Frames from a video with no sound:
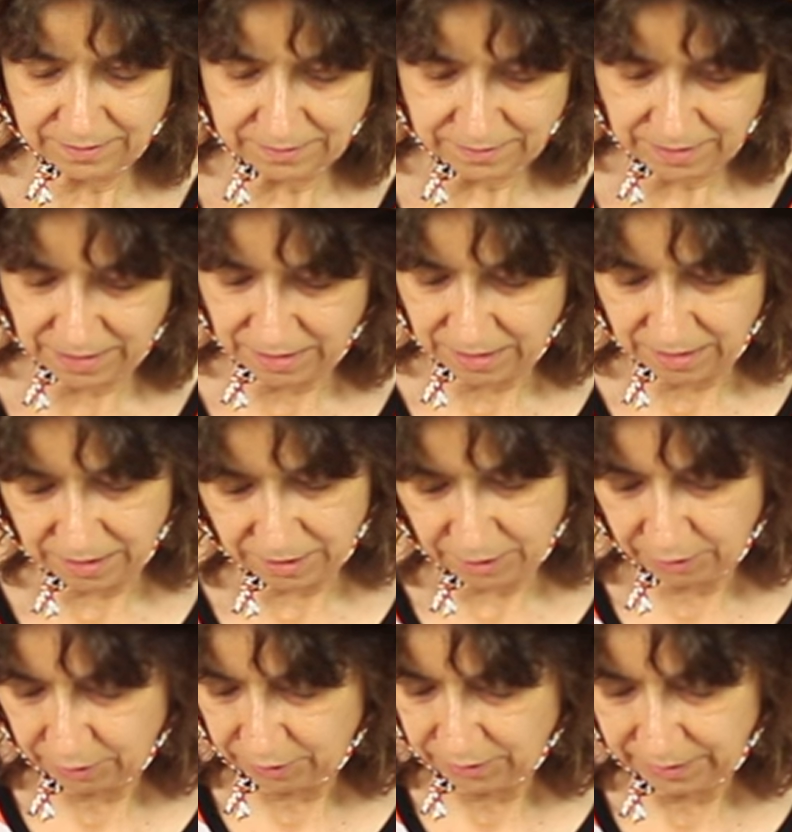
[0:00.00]
is a,
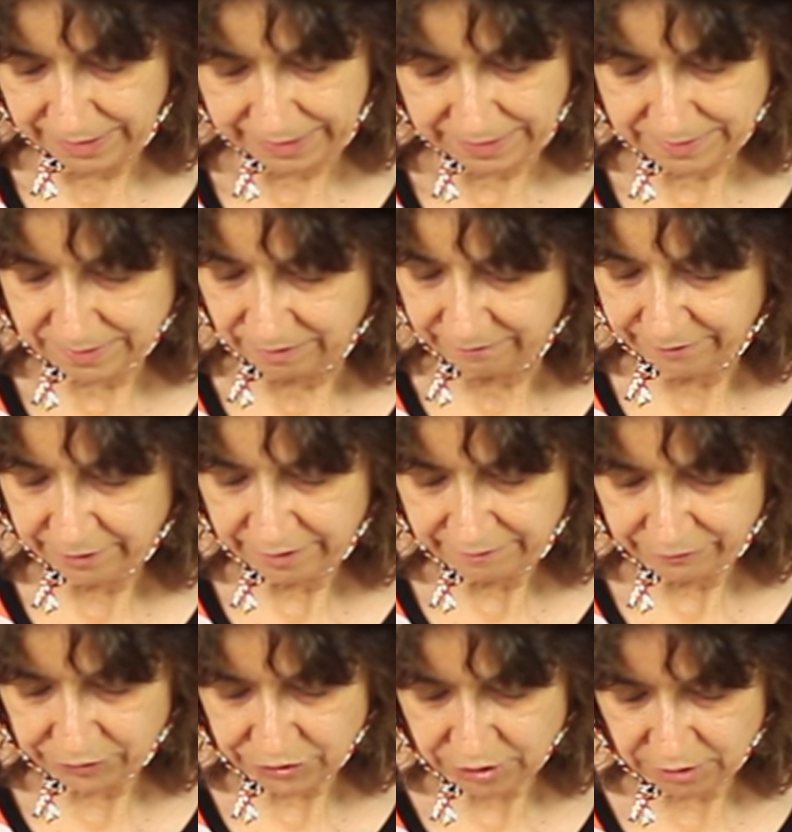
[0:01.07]
like I said, a very
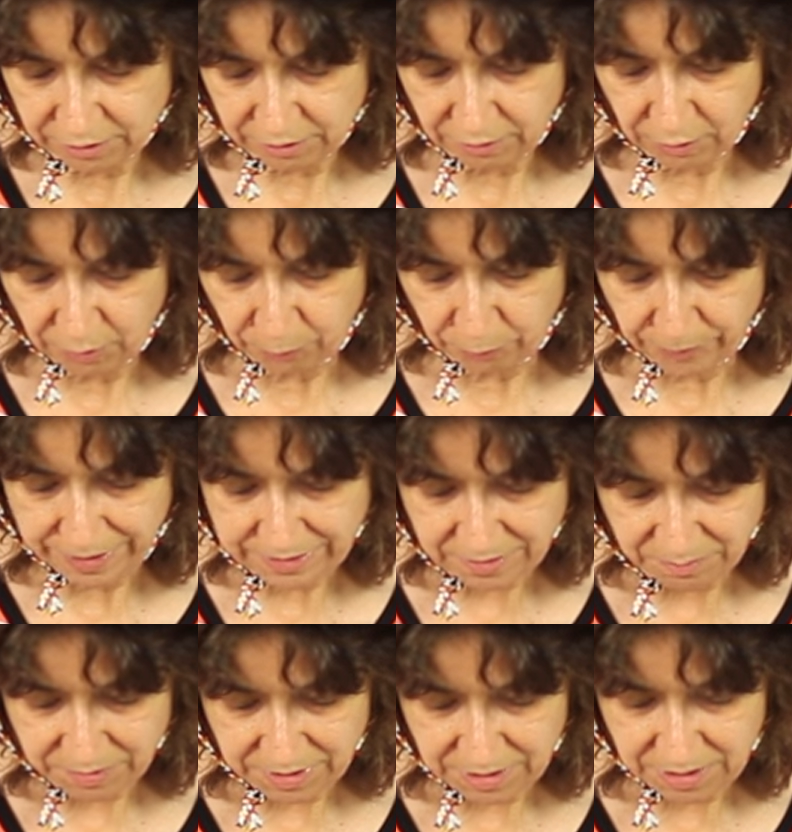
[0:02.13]
versatile
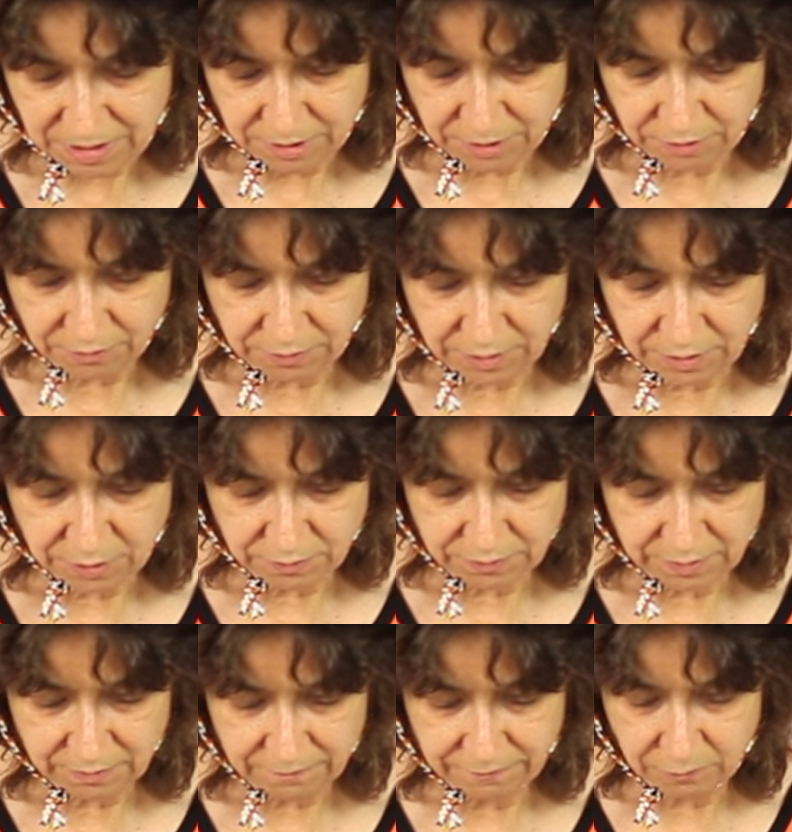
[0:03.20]
recipe. You can use
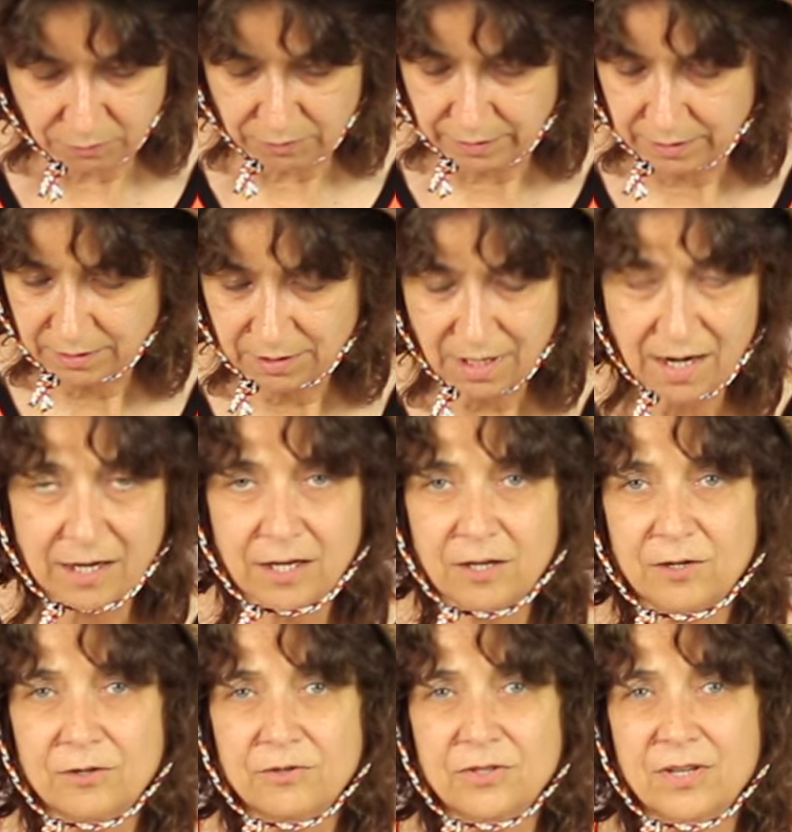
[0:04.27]
it for
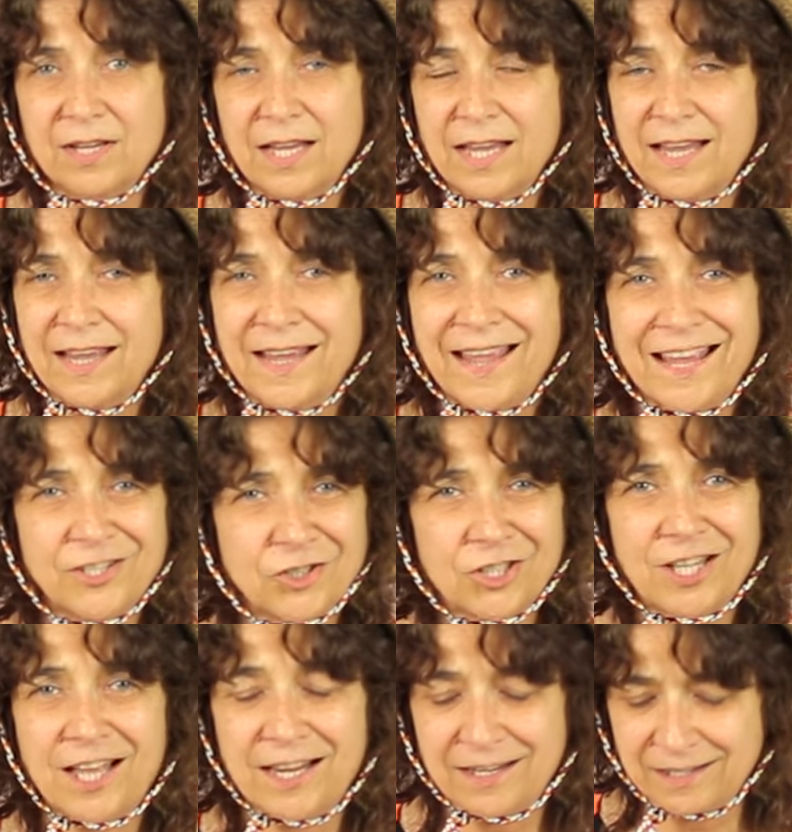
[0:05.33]
tacos,
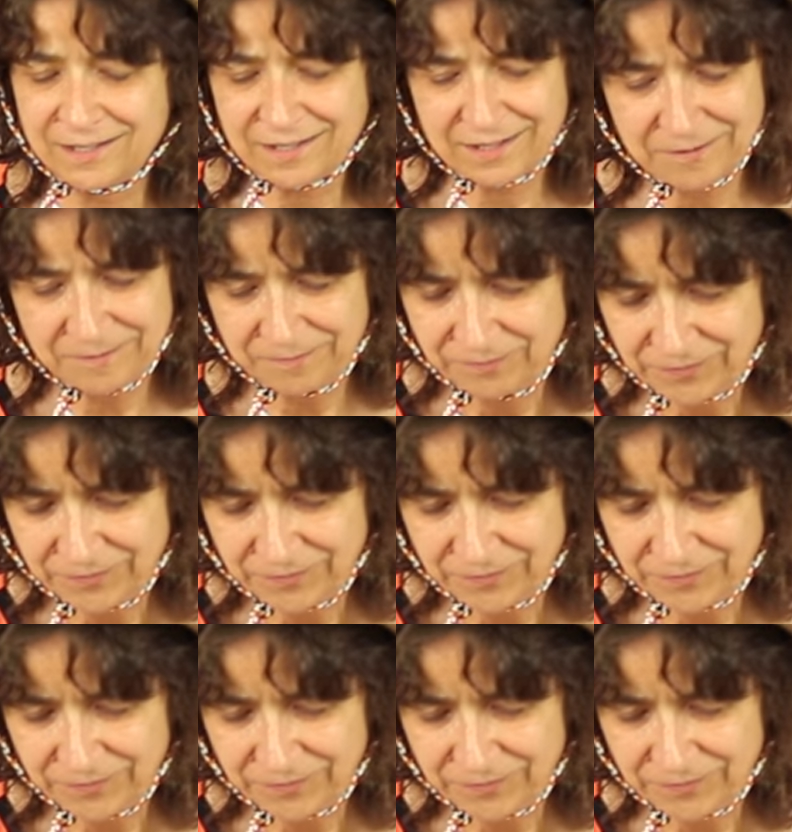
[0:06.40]
enchiladas,